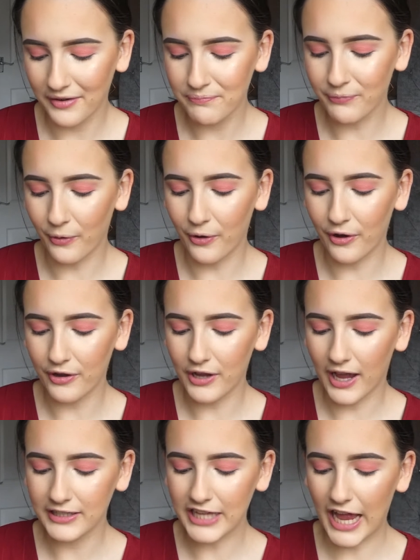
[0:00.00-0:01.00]
But
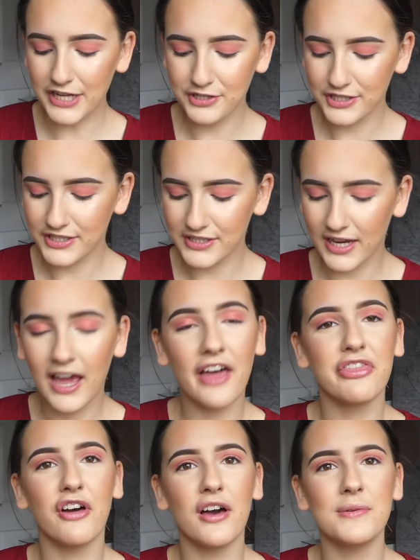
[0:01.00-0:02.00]
I
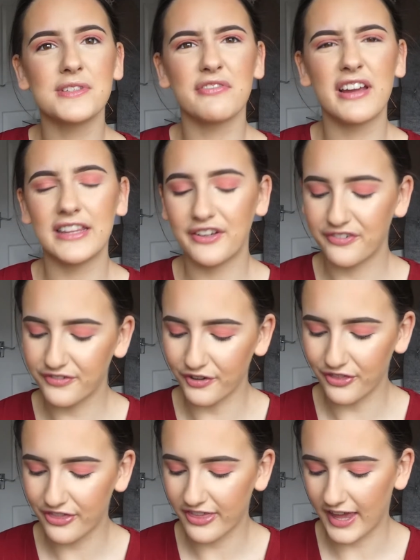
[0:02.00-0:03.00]
thought it was a really
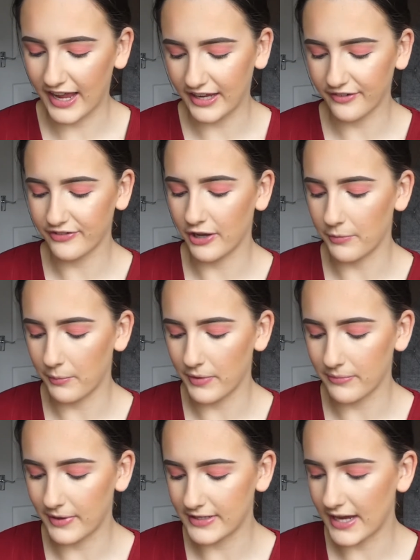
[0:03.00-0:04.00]
fun thing filming
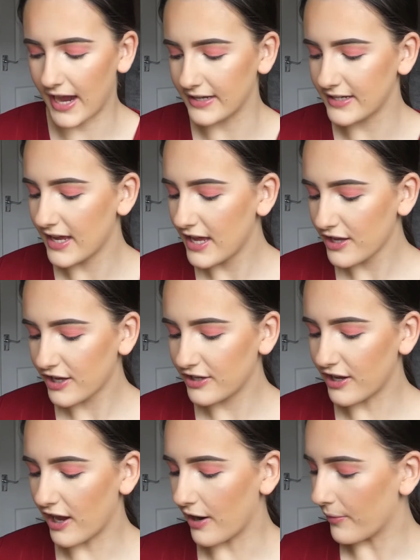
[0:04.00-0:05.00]
with my dad. You
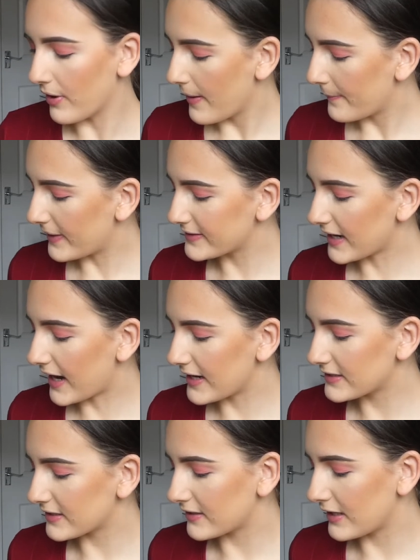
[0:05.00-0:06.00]
know, my
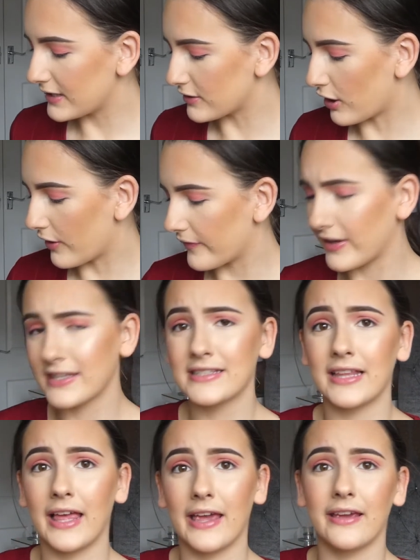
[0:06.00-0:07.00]
dad is
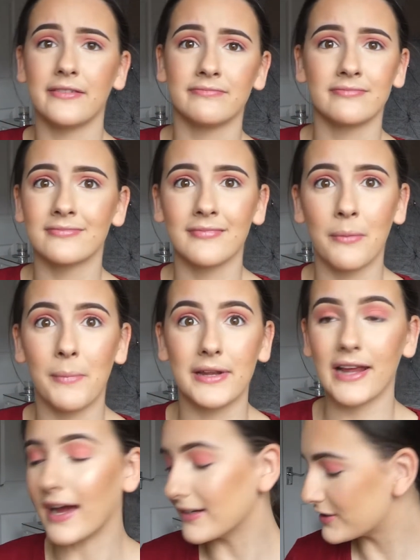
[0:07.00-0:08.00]
obviously my
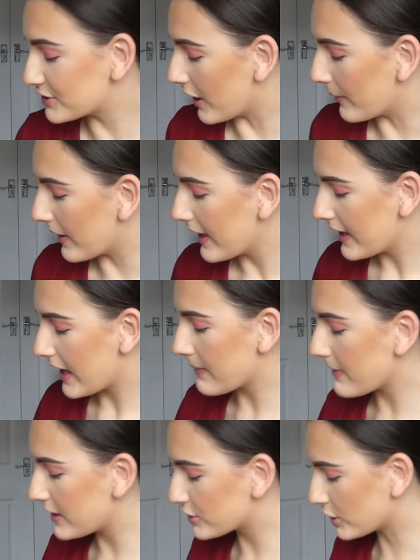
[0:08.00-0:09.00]
dad, so it
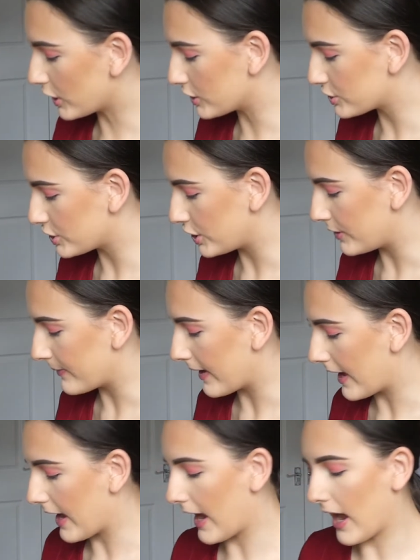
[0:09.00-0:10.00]
means a lot to
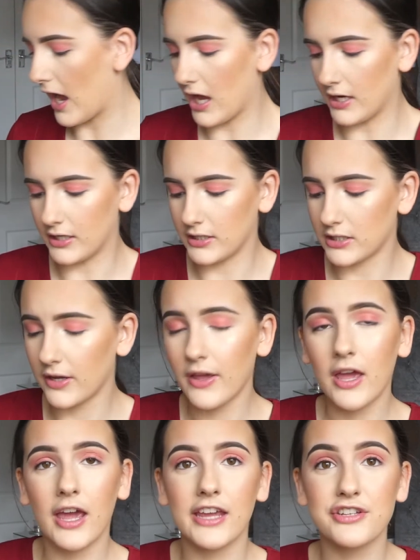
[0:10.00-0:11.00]
me and
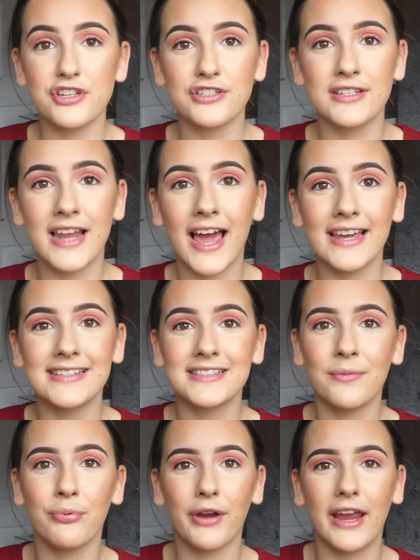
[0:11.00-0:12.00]
it's just nice
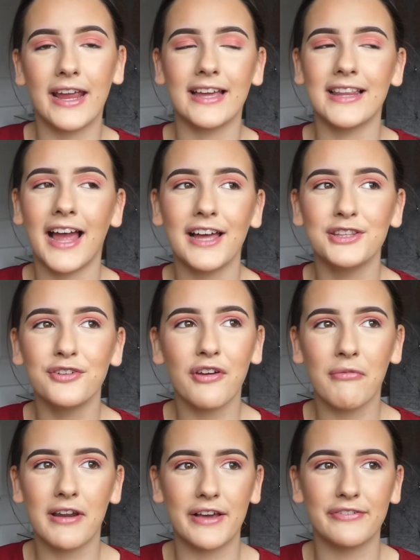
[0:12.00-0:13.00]
to bring, like, I love it
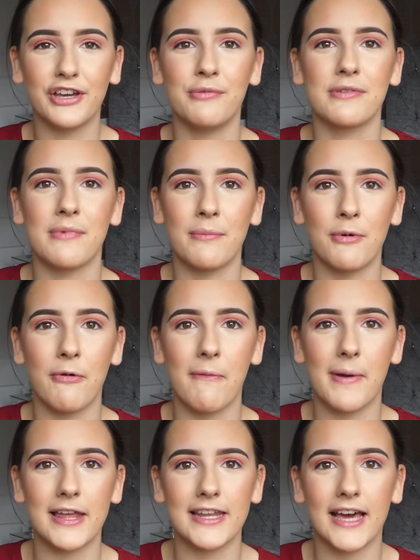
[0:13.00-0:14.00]
when I film with my mum and
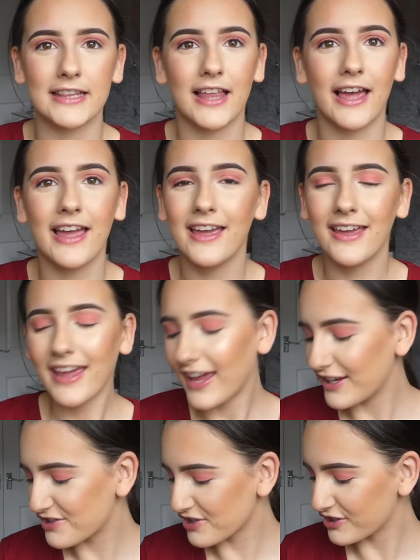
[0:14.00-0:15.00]
my dad. Like,
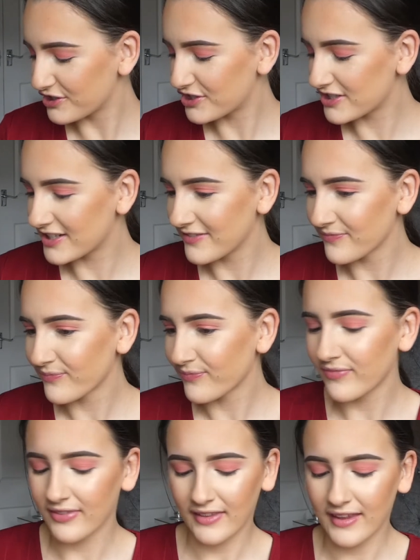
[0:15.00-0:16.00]
it just
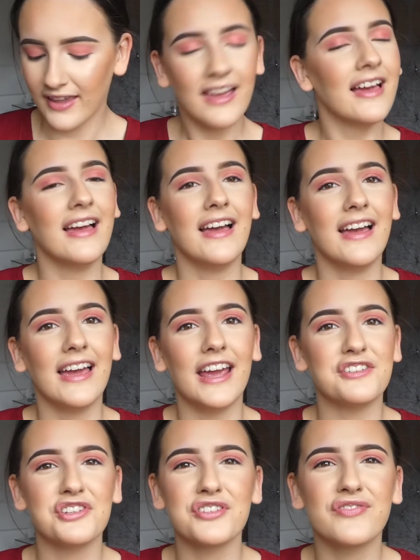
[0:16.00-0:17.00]

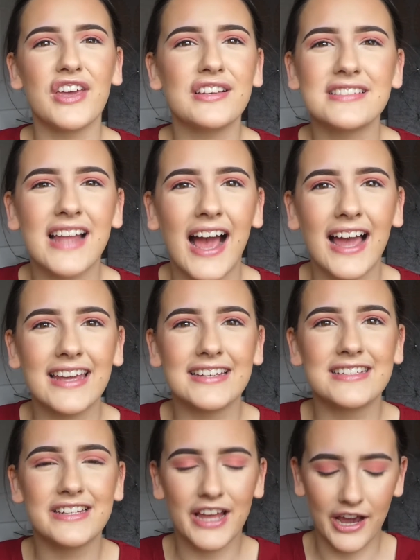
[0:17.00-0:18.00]
feels
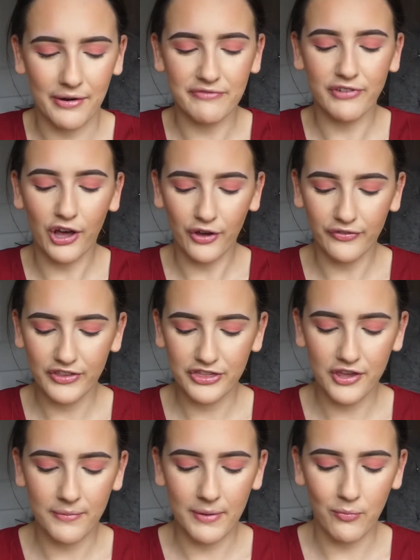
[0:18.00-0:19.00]
nice, you know, involving
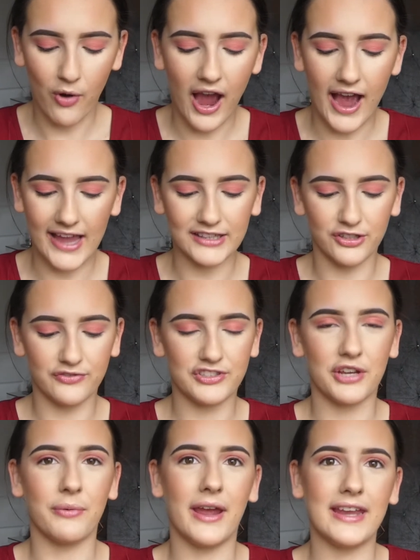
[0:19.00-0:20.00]
them in what I love
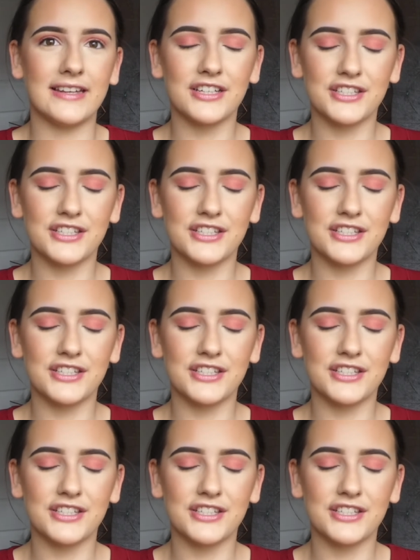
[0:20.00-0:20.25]
doing.